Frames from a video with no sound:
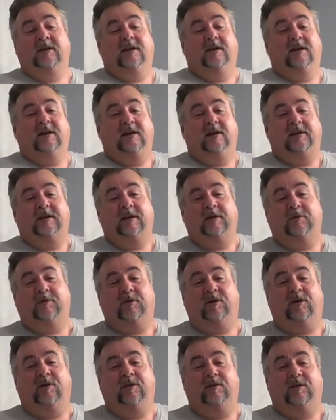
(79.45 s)
And they
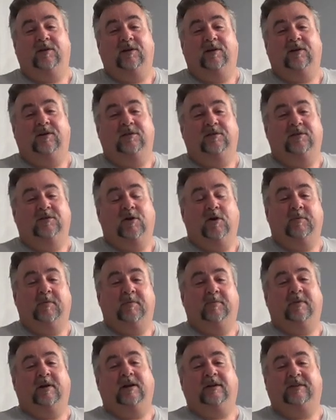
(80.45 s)
were all
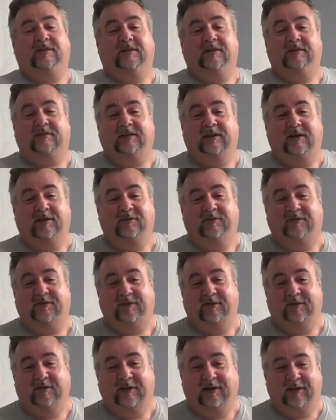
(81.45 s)
open box discounts,
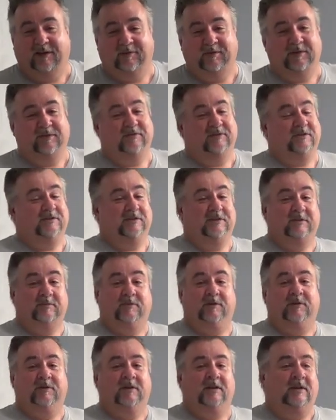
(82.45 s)
so I got them even
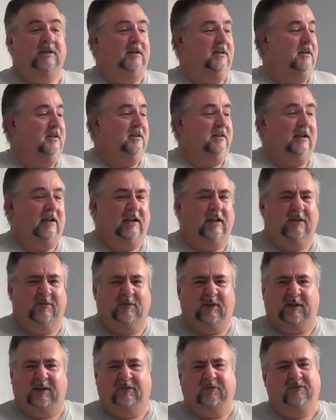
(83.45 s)
cheaper. I
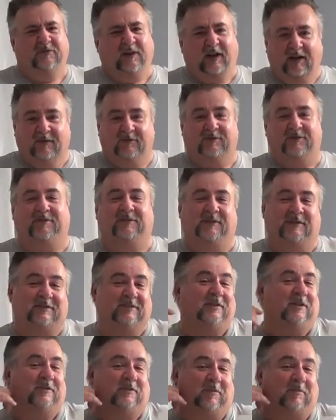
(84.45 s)
have like 5 or
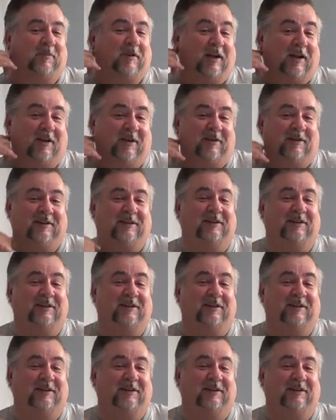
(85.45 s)
6 of them now.